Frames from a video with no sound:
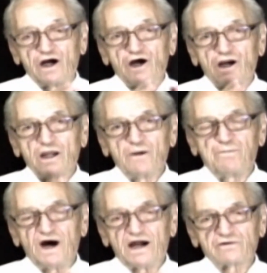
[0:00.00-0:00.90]
Early
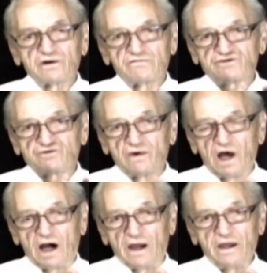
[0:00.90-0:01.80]
part of
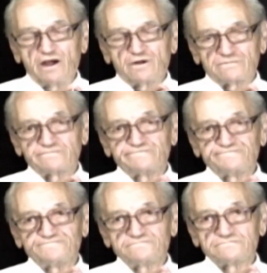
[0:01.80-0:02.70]
July,
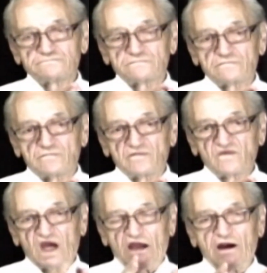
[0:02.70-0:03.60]

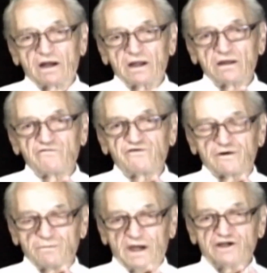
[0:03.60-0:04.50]
I got an
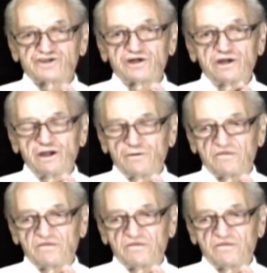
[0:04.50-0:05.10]
information